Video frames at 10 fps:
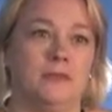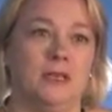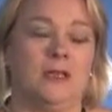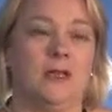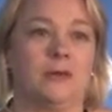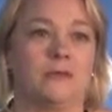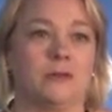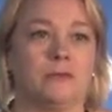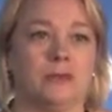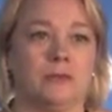getting help
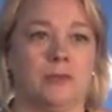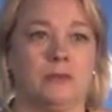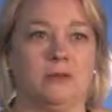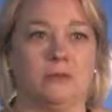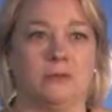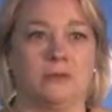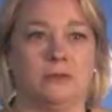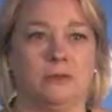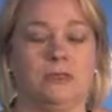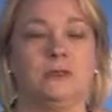from, but it may be the person
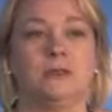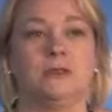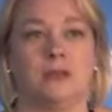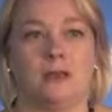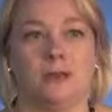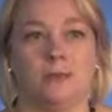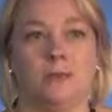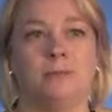who leads you to that help.